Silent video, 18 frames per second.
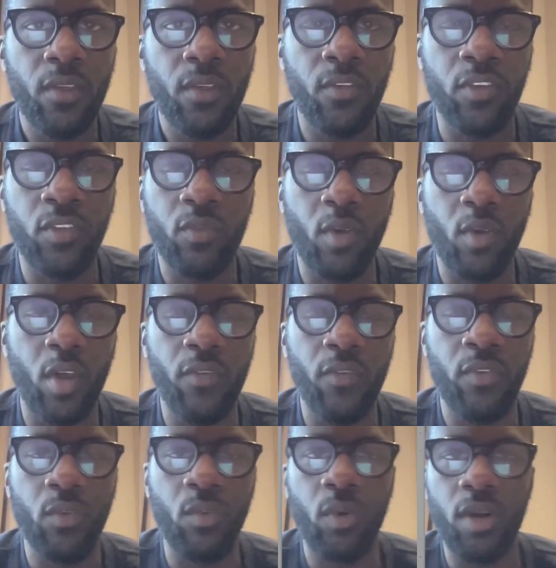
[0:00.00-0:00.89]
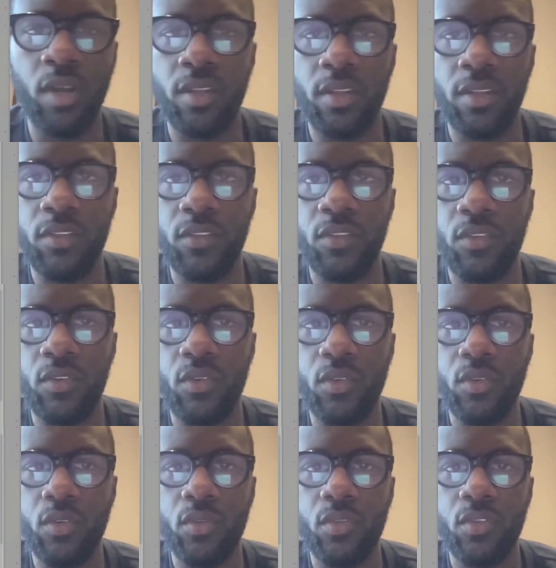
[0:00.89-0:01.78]
first of all, if you want
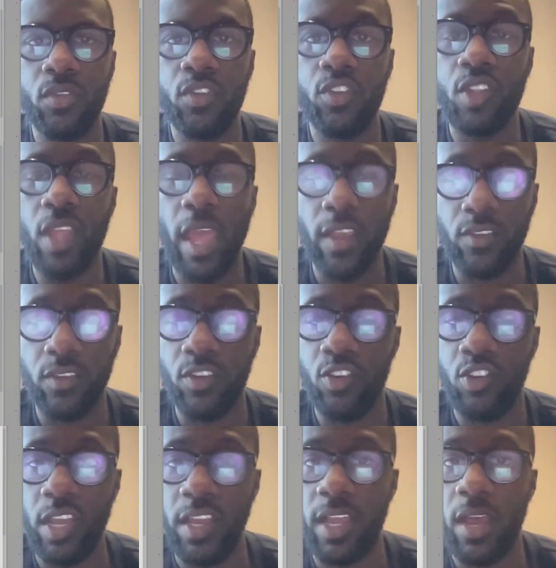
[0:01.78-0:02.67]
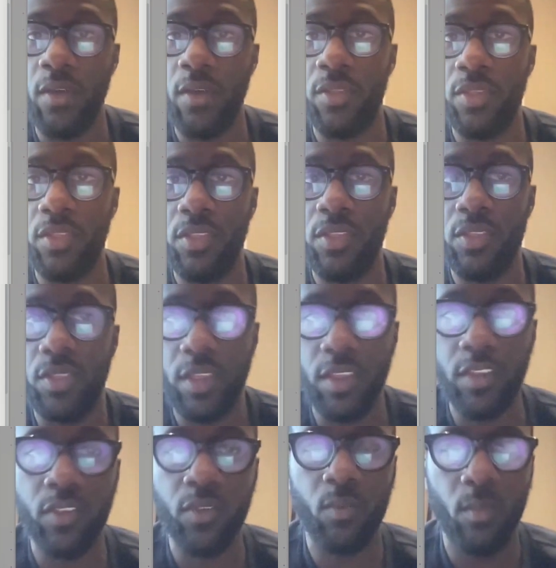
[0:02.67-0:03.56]
to actually check out
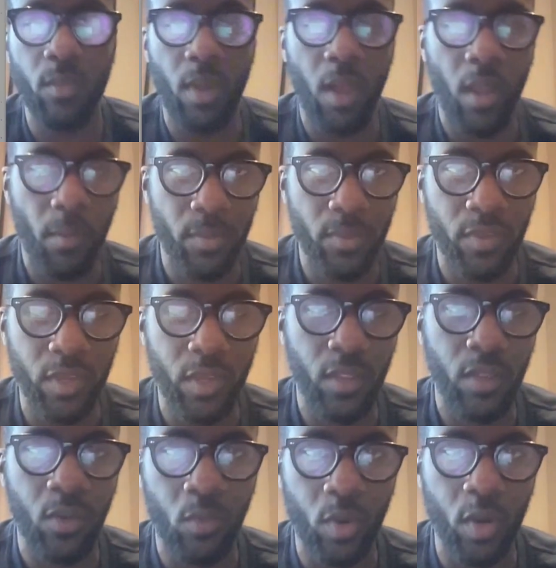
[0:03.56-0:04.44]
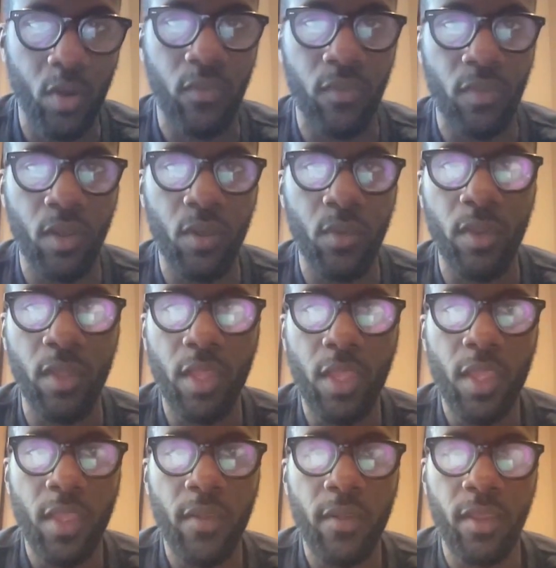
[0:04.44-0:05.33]
this particular workflow
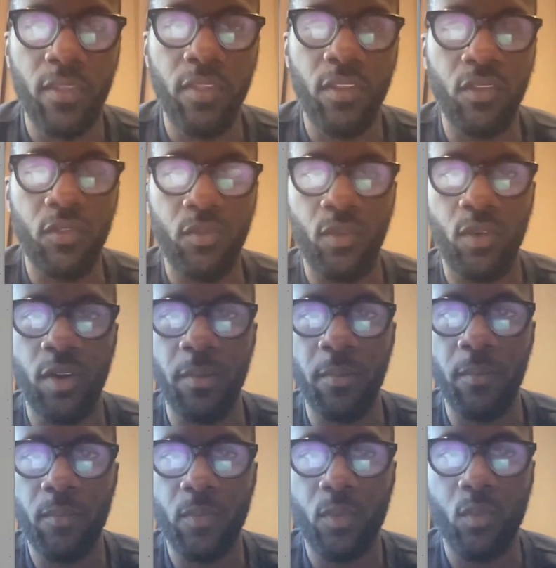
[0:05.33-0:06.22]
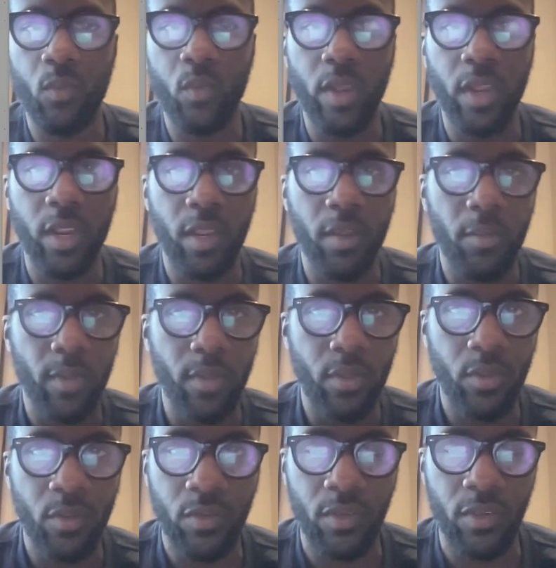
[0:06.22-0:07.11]
in this form, where it
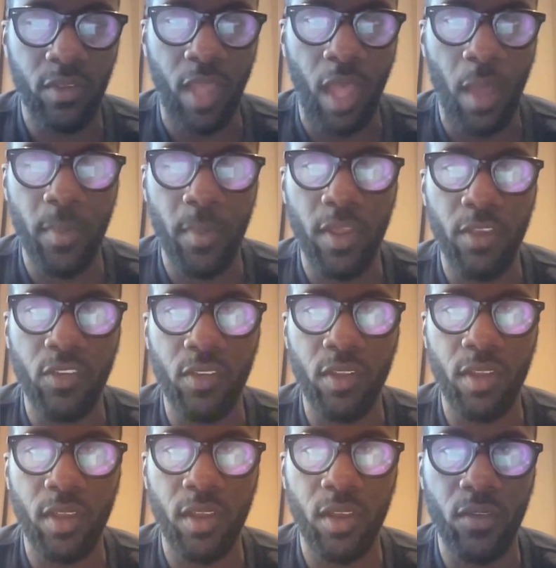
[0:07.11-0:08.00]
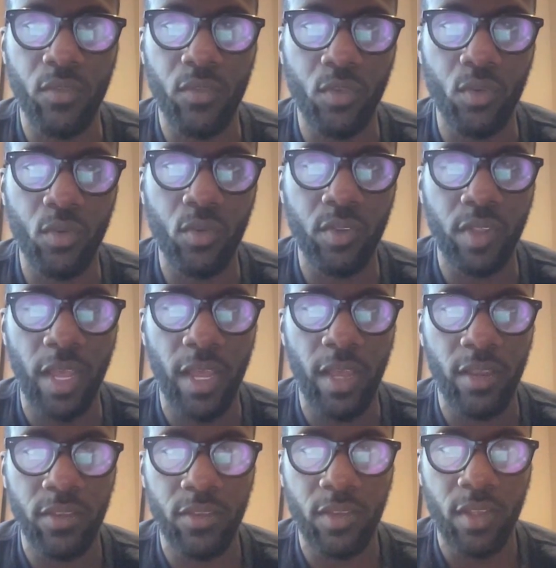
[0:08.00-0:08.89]
uses a combination of Google
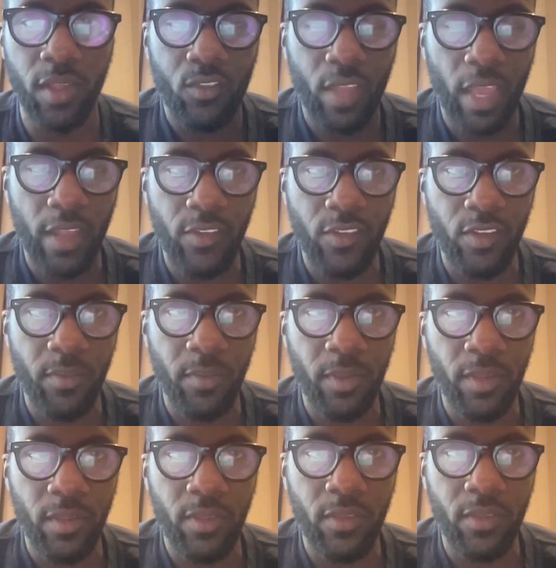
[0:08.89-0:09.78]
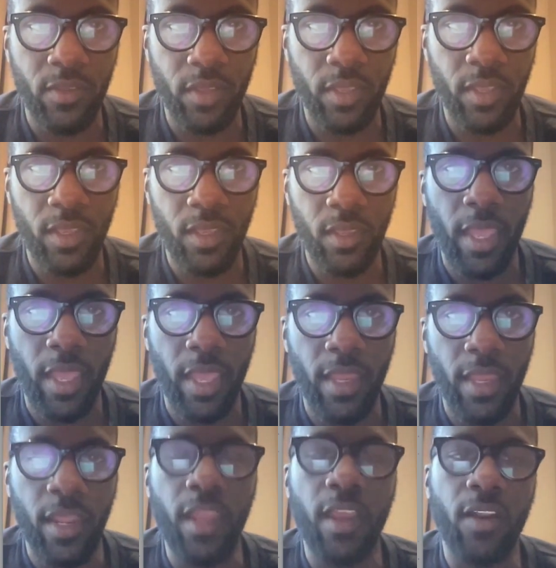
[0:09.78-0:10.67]
Docs, ChatGPT,
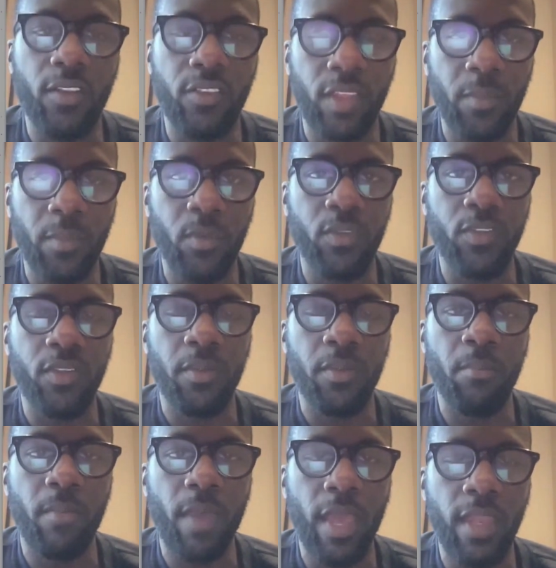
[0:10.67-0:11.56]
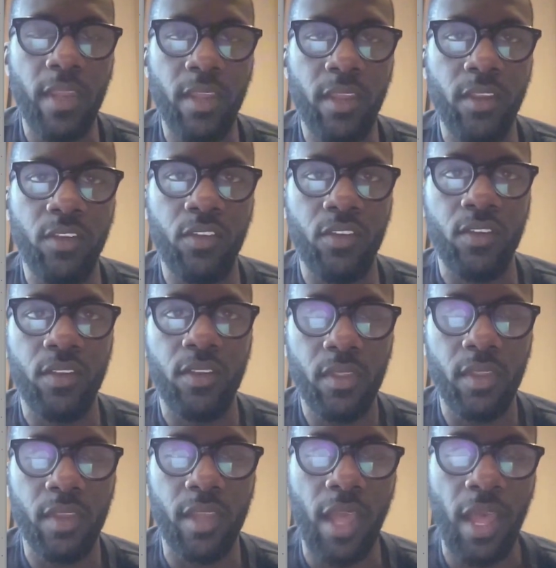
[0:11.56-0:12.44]
and Airtable to manage
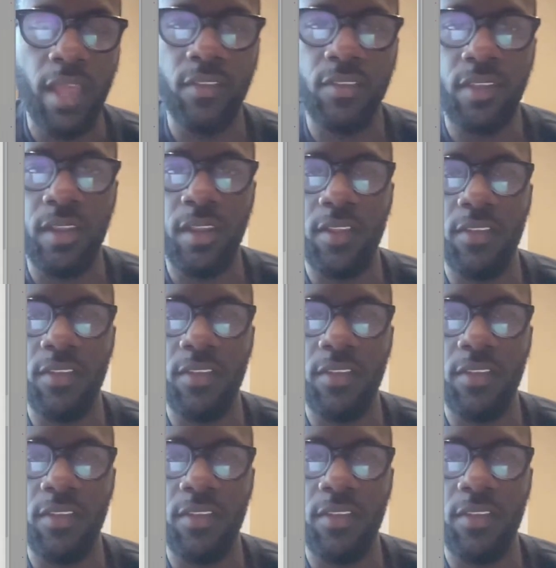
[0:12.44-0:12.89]
the content